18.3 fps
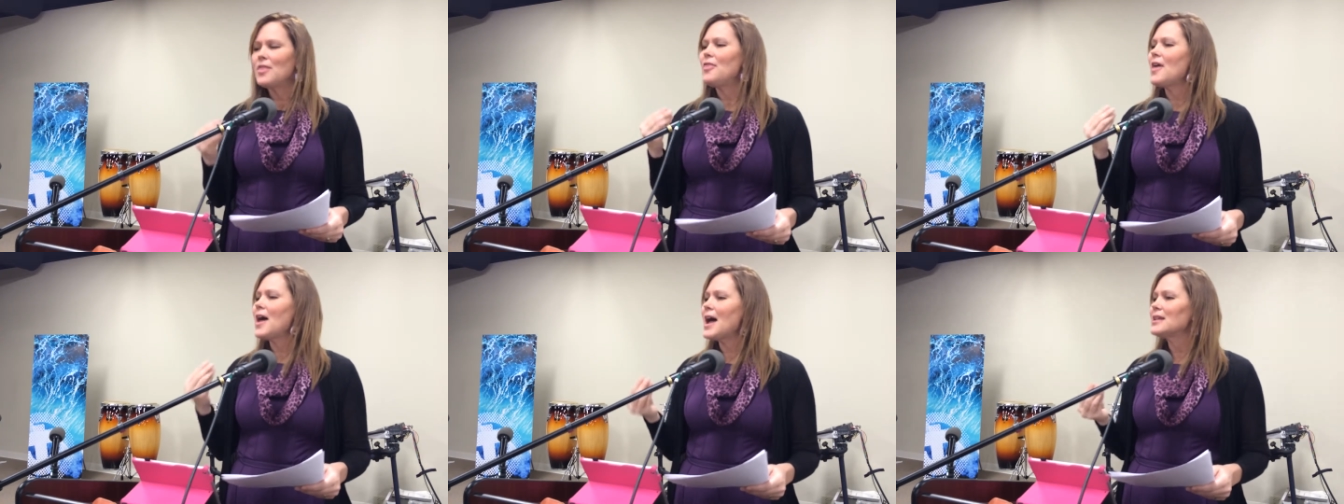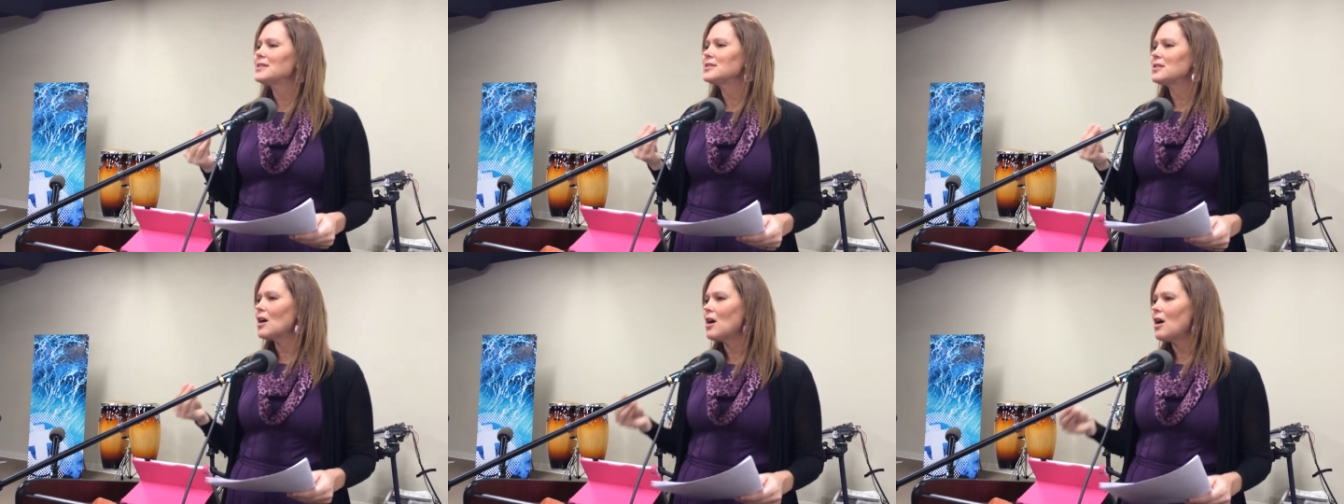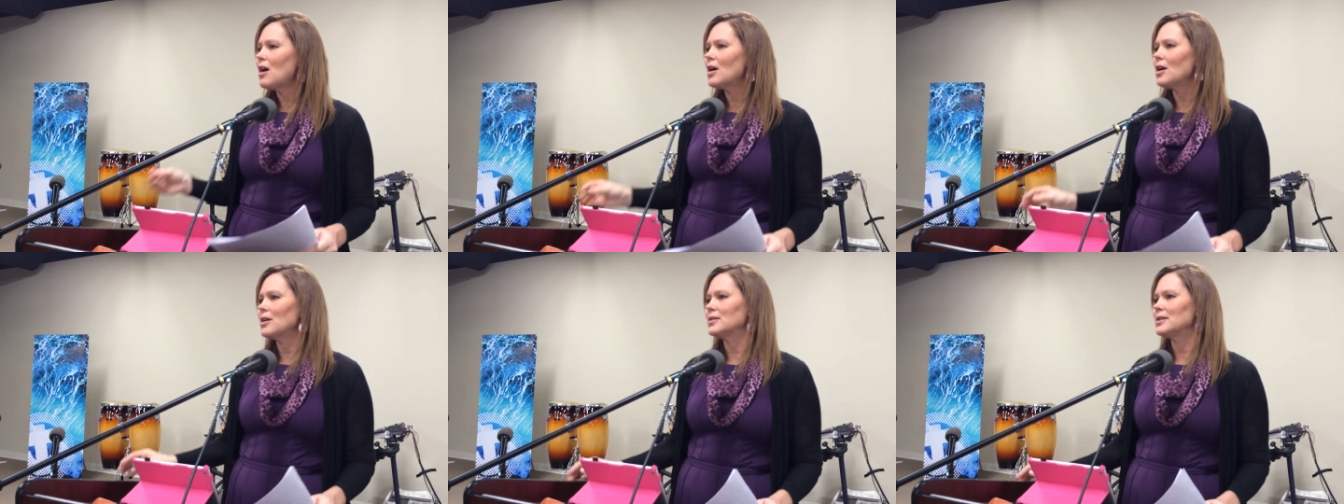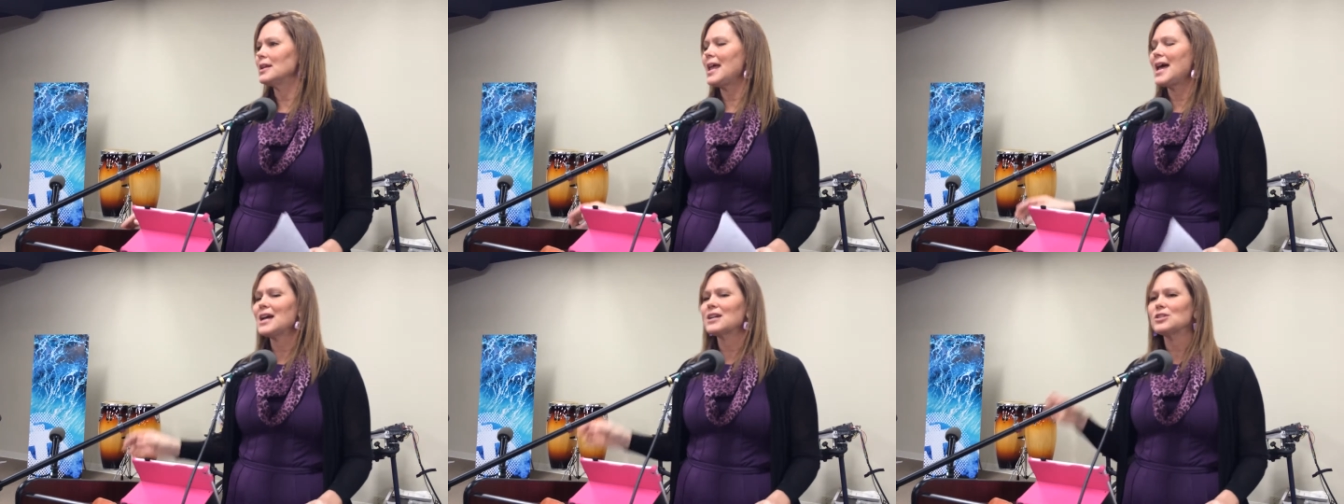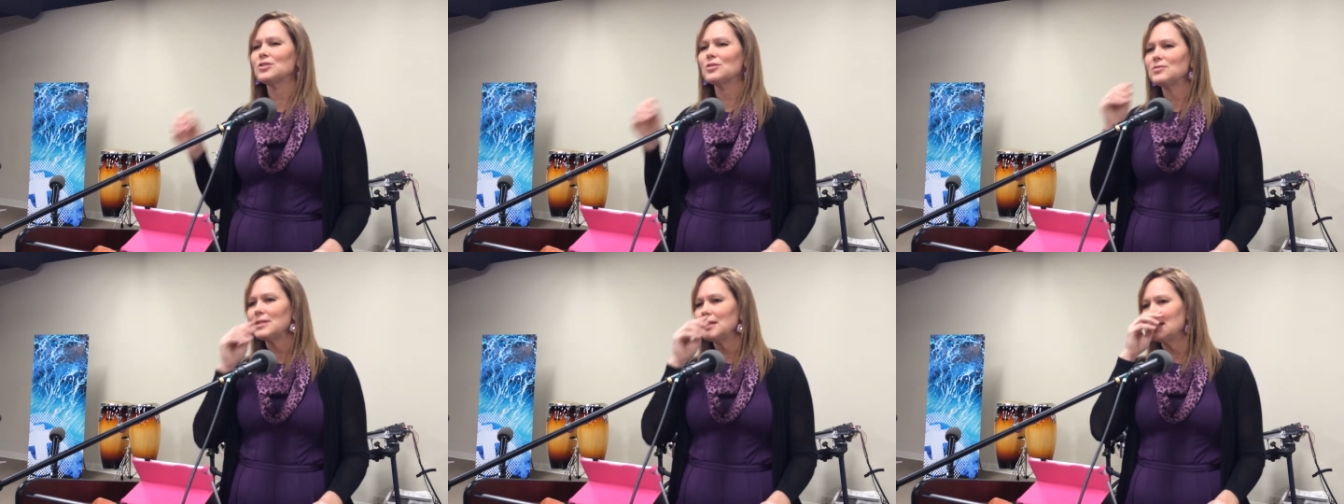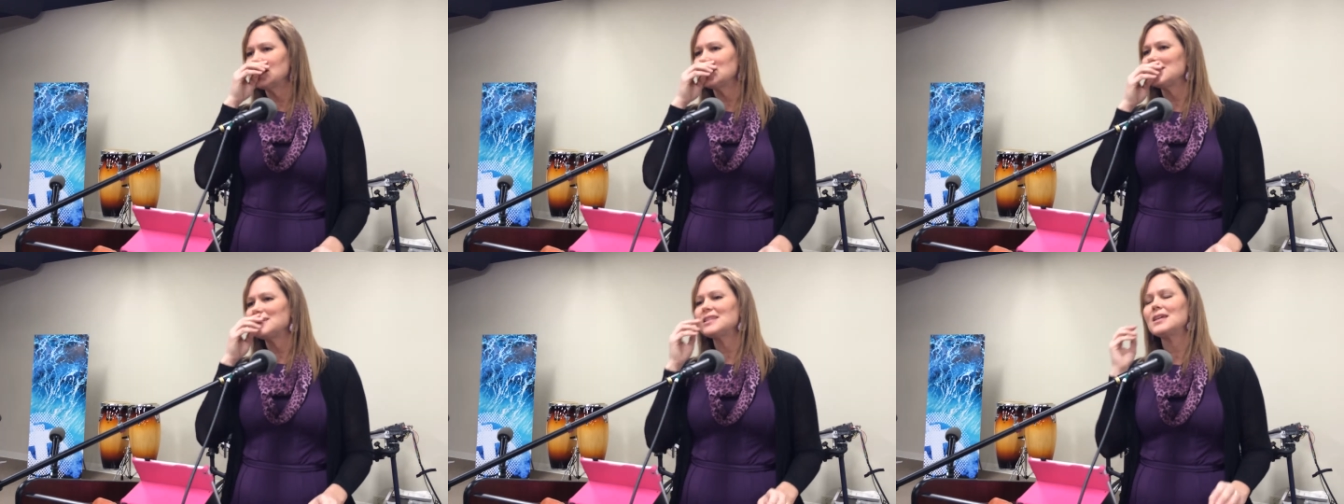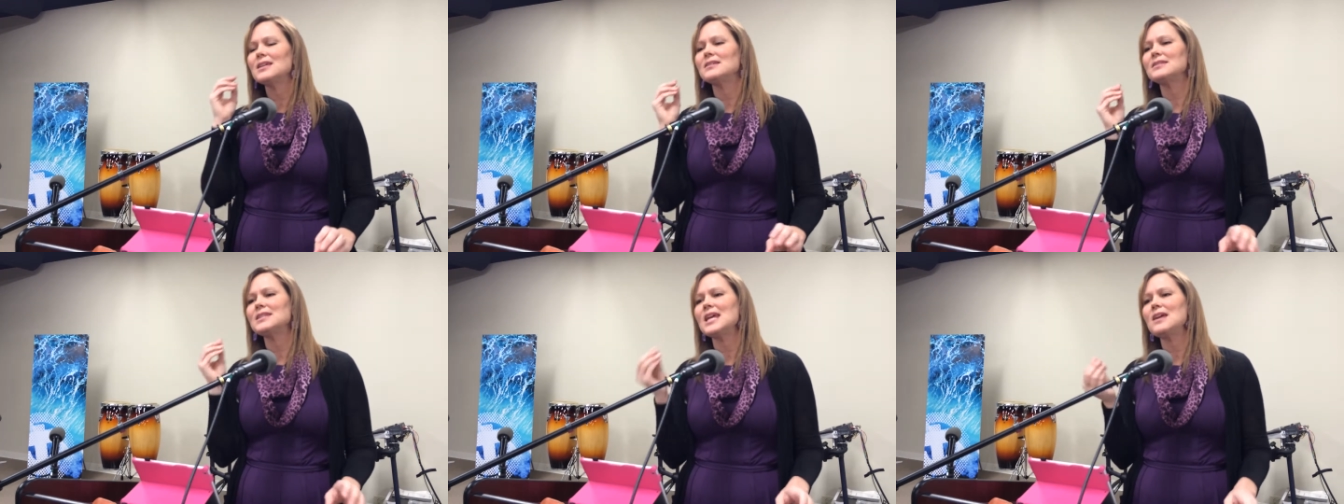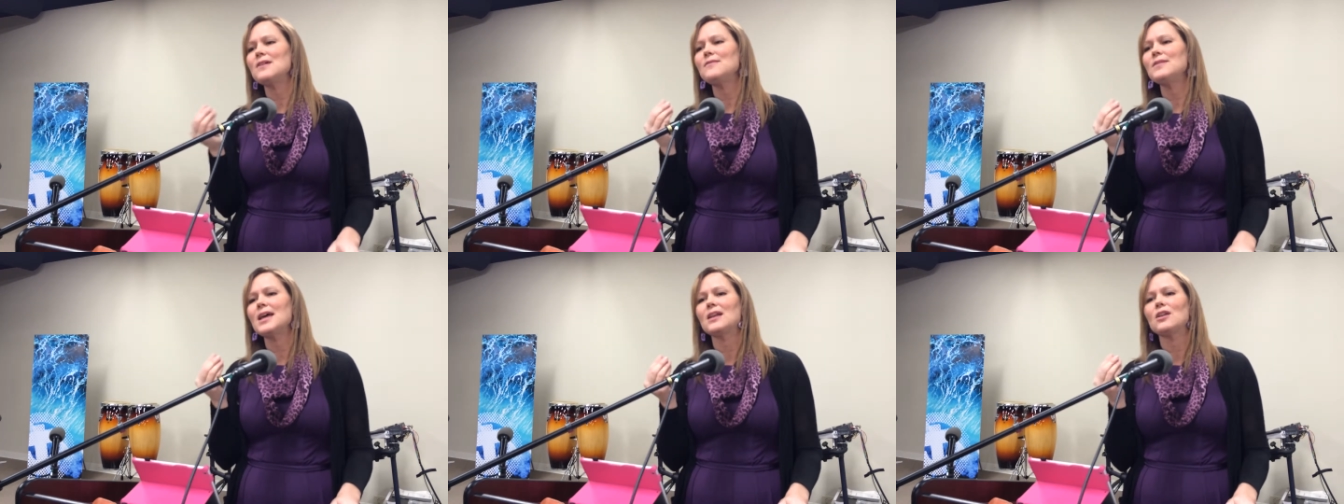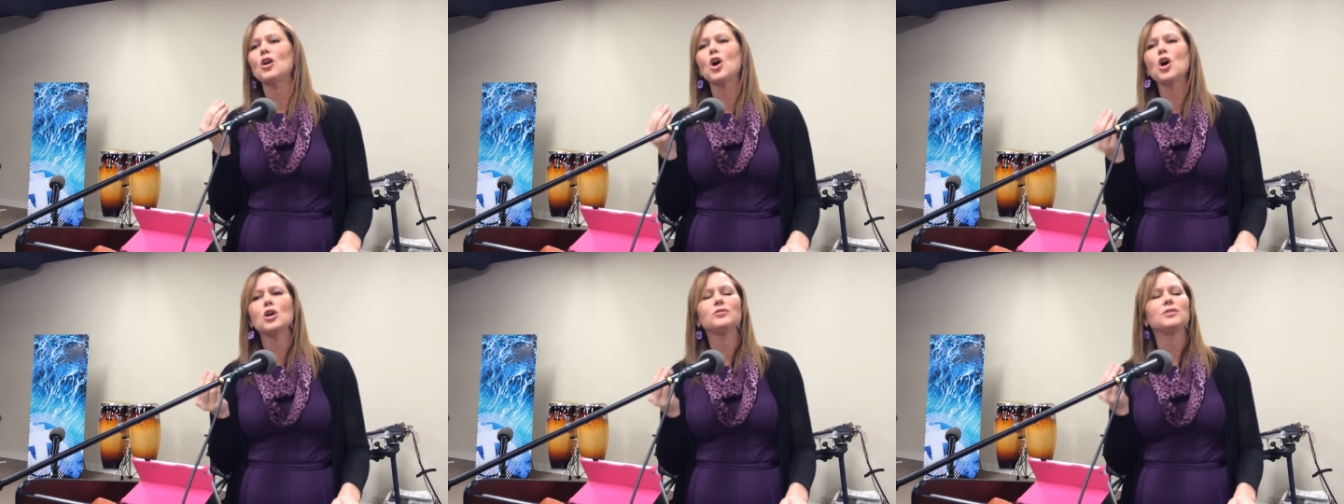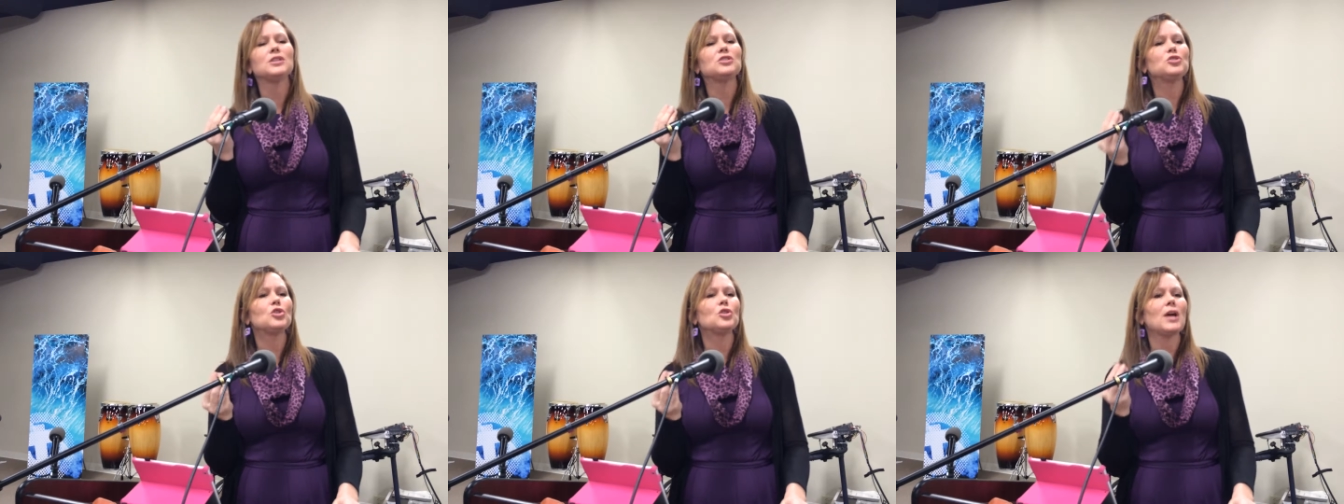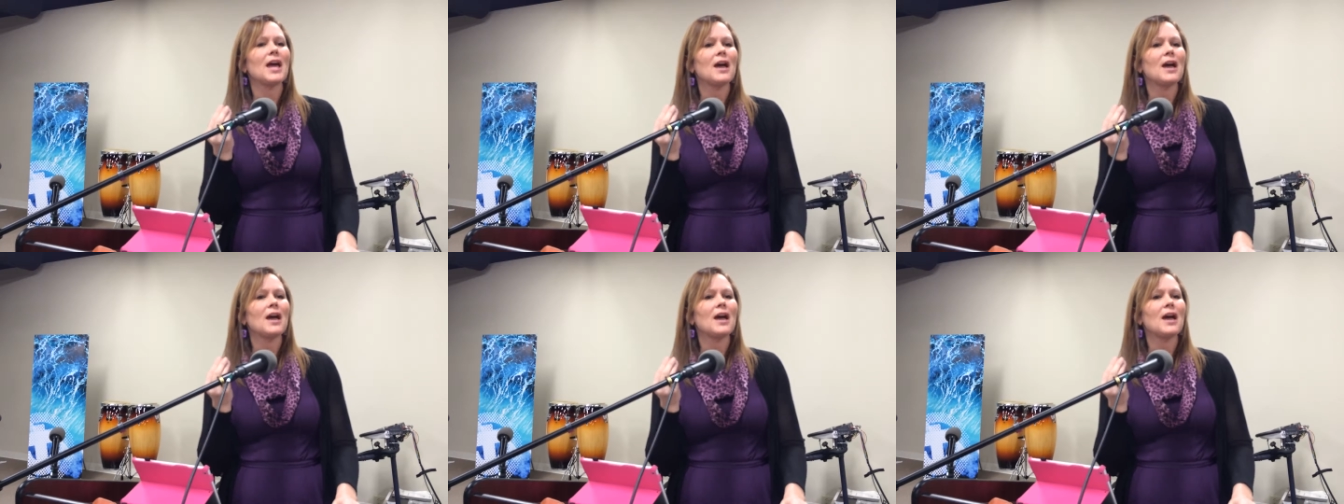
That's the heart. In Acts 13, it says that David had a heart that took